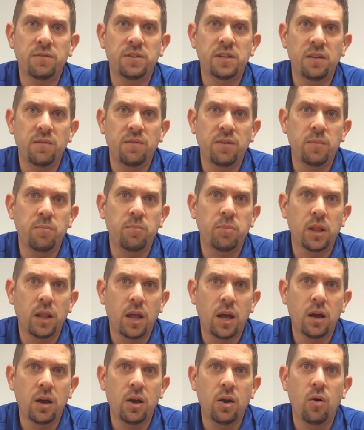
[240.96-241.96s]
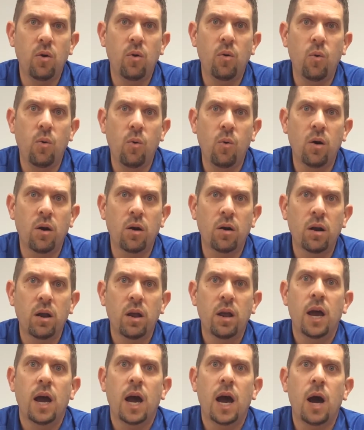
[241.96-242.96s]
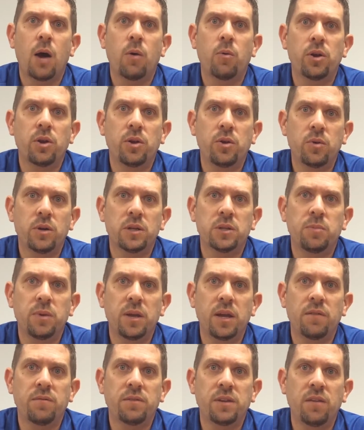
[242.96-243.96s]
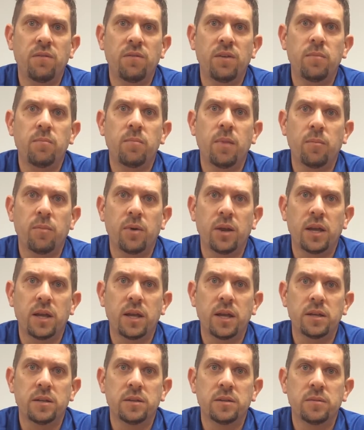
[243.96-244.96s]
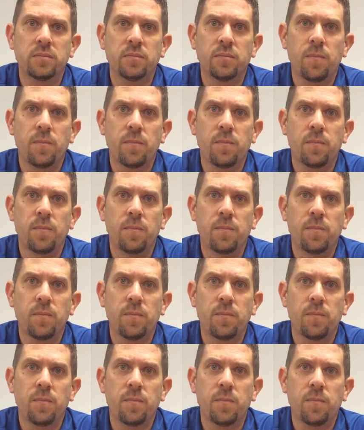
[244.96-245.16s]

FTV plug or our USB FTV memory keys.